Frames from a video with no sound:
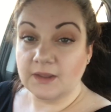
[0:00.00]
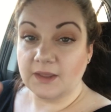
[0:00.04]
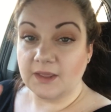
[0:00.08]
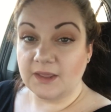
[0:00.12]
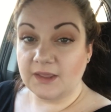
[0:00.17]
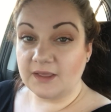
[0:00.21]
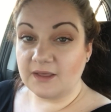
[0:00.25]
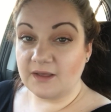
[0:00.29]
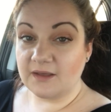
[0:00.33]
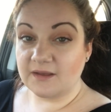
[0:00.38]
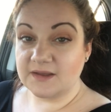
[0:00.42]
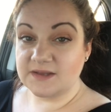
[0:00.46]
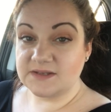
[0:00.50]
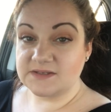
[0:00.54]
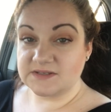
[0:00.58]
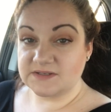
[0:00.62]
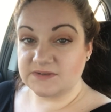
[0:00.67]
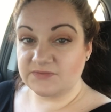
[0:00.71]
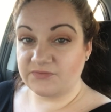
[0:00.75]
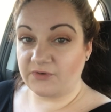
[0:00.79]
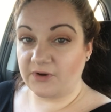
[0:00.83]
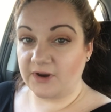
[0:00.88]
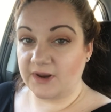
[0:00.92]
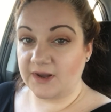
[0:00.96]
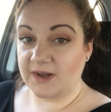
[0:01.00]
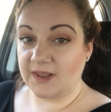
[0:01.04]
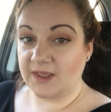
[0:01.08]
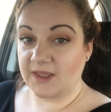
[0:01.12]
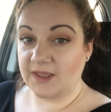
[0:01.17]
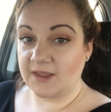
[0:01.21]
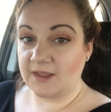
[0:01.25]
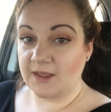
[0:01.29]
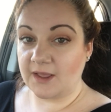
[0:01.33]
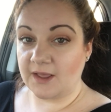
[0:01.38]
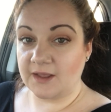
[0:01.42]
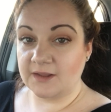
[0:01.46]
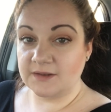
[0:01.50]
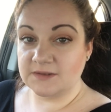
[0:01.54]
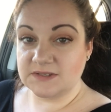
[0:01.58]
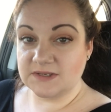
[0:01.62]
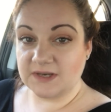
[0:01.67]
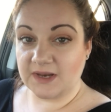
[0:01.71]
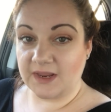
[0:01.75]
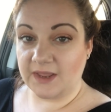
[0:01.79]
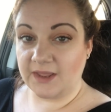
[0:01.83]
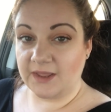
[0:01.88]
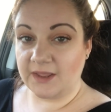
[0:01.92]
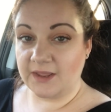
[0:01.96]
Hey guys, it's Friday and
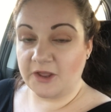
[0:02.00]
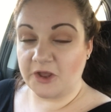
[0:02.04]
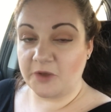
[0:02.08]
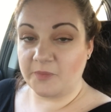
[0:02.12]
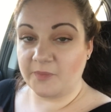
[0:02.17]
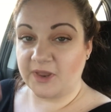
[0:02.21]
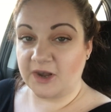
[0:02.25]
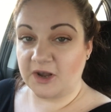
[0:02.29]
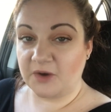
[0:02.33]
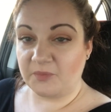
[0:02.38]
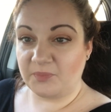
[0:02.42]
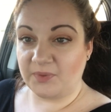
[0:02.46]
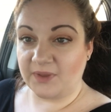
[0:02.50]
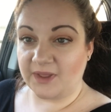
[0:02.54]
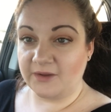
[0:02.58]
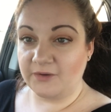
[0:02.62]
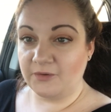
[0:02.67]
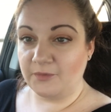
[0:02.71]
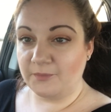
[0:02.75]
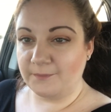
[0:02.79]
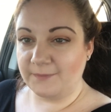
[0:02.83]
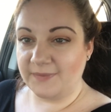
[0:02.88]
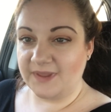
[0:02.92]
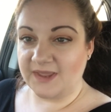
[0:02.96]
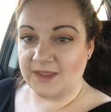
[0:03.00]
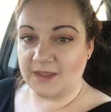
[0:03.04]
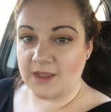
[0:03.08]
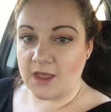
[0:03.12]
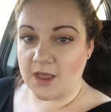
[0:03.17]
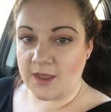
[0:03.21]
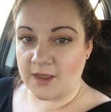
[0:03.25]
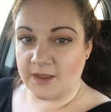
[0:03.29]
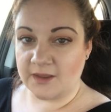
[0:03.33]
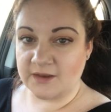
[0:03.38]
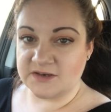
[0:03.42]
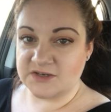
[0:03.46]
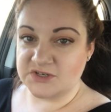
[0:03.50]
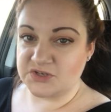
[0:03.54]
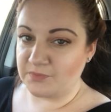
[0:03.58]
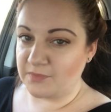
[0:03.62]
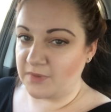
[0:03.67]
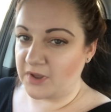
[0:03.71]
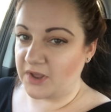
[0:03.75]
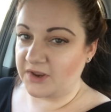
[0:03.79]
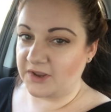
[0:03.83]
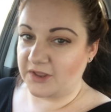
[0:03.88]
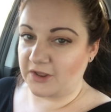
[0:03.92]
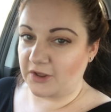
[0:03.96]
today I'm out about. Me and
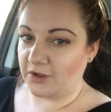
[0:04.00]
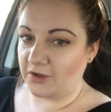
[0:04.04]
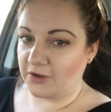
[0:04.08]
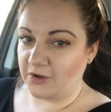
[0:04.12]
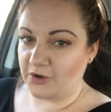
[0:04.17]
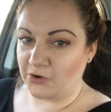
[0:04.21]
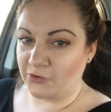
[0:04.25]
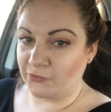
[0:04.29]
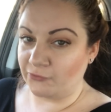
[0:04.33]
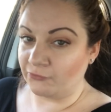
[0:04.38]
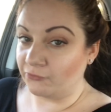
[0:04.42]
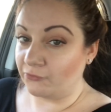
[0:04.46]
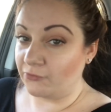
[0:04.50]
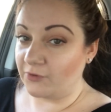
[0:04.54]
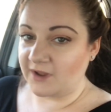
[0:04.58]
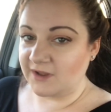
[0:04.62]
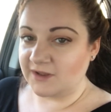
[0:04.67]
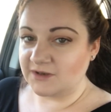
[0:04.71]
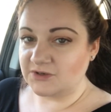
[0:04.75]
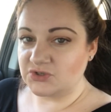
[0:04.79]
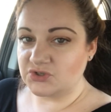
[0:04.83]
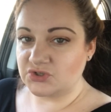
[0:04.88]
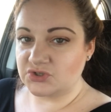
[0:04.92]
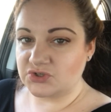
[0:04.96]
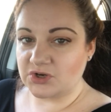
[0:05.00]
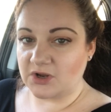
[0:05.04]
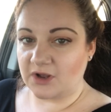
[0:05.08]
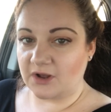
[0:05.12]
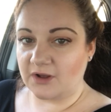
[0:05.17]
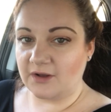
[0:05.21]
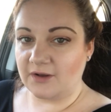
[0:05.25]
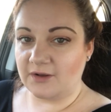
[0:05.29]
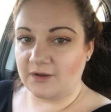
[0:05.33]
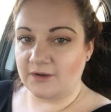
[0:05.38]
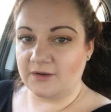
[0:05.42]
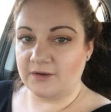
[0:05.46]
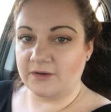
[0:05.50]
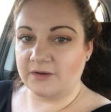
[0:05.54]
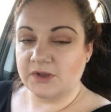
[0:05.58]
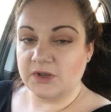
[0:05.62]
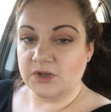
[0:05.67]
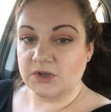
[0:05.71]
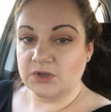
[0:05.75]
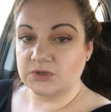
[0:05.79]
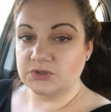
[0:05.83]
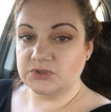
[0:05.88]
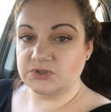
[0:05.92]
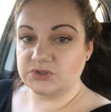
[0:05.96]
my car Reg are
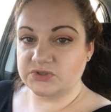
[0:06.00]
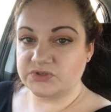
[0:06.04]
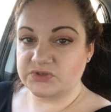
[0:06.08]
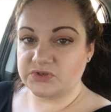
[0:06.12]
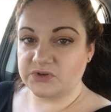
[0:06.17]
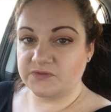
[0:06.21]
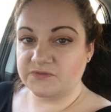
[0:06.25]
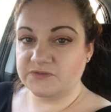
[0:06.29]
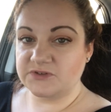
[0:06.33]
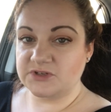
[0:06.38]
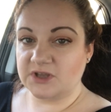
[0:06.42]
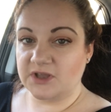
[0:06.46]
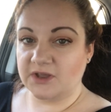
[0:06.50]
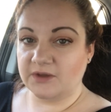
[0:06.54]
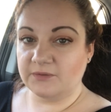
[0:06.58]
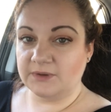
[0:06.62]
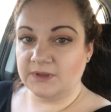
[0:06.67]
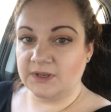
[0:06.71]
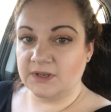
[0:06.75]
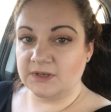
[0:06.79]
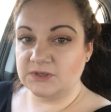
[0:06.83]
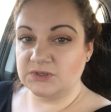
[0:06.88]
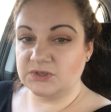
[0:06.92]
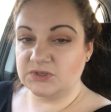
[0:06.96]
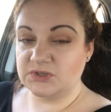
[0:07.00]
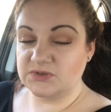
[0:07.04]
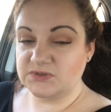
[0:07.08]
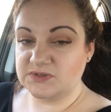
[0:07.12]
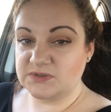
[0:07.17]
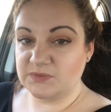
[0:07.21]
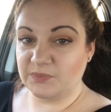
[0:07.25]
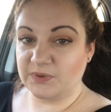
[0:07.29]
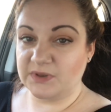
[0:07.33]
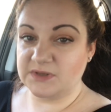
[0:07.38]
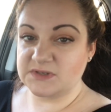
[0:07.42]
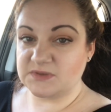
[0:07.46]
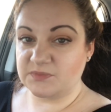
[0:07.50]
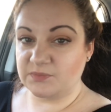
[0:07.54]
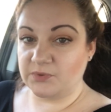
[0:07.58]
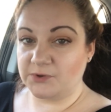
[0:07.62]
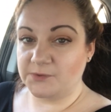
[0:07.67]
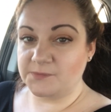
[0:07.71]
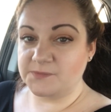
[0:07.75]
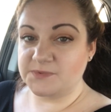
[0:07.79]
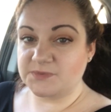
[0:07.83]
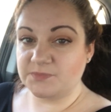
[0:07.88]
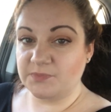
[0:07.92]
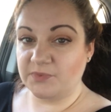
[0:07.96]
just off to go and do some bits and
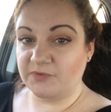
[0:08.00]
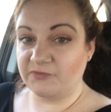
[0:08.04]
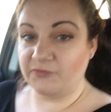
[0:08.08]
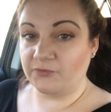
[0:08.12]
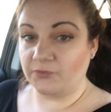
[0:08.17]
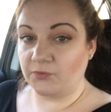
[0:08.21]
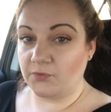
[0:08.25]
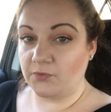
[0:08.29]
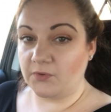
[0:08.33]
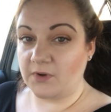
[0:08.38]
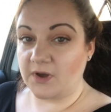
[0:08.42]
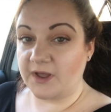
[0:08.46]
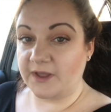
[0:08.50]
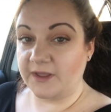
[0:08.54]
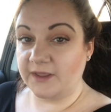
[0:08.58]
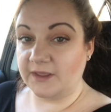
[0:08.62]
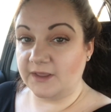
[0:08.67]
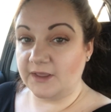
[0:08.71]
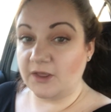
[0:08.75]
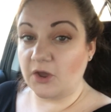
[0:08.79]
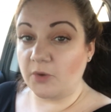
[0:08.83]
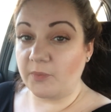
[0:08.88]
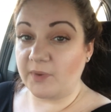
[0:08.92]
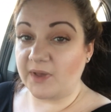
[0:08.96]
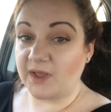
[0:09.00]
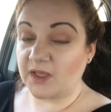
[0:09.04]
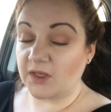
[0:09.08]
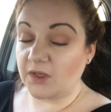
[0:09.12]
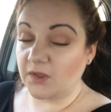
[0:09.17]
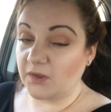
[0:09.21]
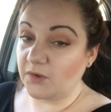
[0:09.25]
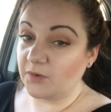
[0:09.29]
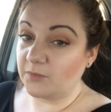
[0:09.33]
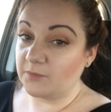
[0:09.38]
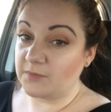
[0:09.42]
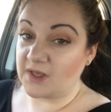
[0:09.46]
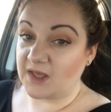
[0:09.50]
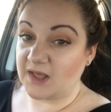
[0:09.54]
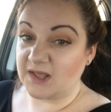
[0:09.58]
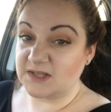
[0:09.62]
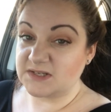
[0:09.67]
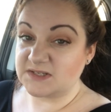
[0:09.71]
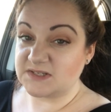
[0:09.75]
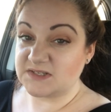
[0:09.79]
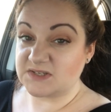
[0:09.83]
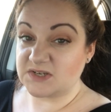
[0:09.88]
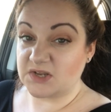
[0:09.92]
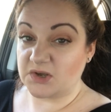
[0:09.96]
bobs before I go back home
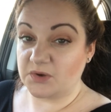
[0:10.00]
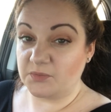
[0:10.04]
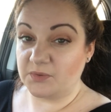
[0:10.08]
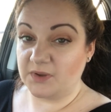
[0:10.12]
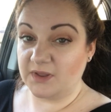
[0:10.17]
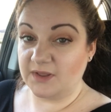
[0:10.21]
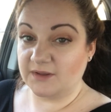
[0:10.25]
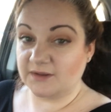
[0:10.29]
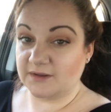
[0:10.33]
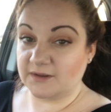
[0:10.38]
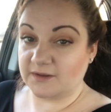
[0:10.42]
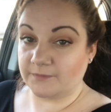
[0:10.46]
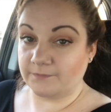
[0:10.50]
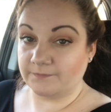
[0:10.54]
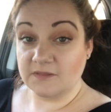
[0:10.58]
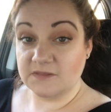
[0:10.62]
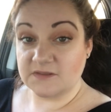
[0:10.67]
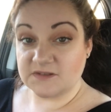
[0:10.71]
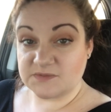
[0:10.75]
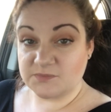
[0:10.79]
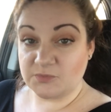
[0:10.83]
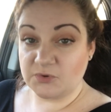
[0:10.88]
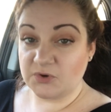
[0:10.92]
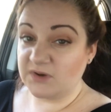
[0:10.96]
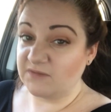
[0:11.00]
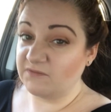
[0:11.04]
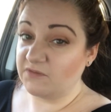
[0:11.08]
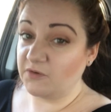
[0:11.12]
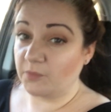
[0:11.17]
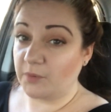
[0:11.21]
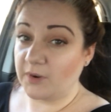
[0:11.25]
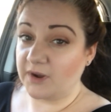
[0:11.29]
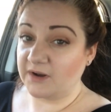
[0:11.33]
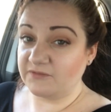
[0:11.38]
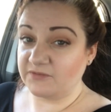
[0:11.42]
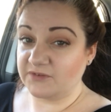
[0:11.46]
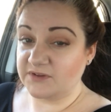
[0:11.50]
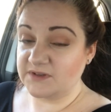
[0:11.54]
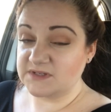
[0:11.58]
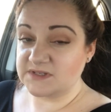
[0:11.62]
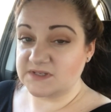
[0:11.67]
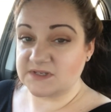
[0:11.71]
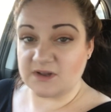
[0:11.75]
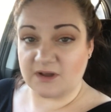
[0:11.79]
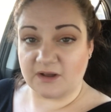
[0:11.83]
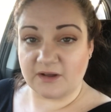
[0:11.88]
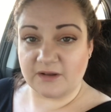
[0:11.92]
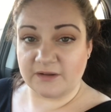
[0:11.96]
and start work. This morning for
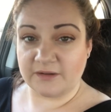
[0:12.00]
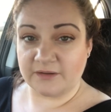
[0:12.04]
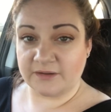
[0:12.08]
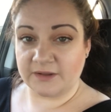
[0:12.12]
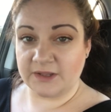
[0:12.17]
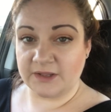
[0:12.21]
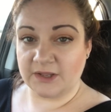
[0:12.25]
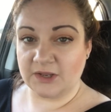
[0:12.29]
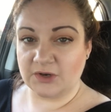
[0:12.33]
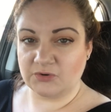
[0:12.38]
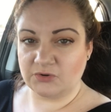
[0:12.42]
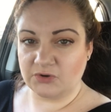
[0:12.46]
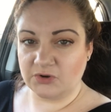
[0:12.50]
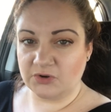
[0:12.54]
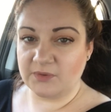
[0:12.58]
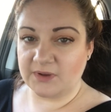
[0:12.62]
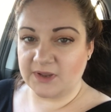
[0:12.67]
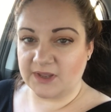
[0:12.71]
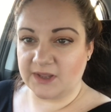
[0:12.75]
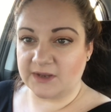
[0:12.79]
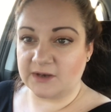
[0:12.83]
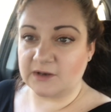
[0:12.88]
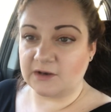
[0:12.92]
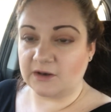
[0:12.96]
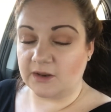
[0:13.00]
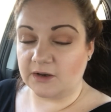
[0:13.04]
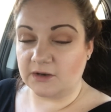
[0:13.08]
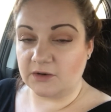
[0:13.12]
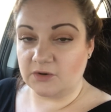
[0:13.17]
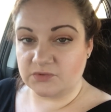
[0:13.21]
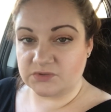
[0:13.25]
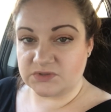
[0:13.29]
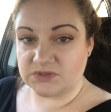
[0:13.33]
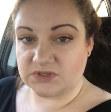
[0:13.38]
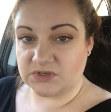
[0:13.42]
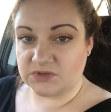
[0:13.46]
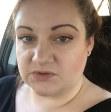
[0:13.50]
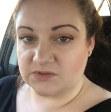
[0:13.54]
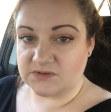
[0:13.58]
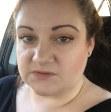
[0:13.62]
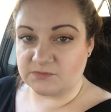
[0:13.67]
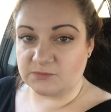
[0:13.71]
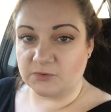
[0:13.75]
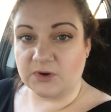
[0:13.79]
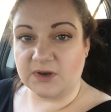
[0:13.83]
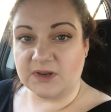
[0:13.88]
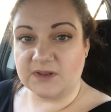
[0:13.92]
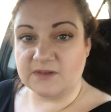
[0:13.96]
breakfast, I knew I had like lots to do this
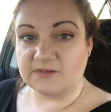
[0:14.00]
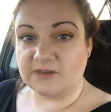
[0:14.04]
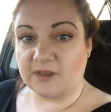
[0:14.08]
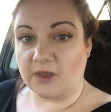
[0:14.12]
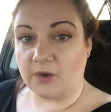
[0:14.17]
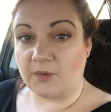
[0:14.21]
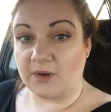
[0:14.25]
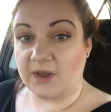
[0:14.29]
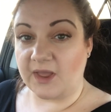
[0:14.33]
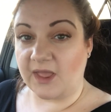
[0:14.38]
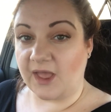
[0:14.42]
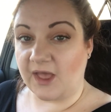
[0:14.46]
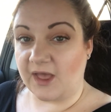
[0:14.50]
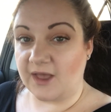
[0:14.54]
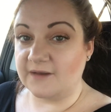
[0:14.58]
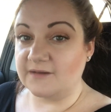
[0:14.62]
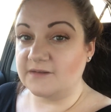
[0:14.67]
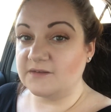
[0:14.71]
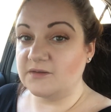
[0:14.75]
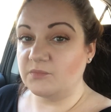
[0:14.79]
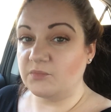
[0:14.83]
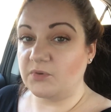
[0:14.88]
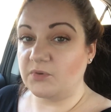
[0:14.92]
morning, so I had some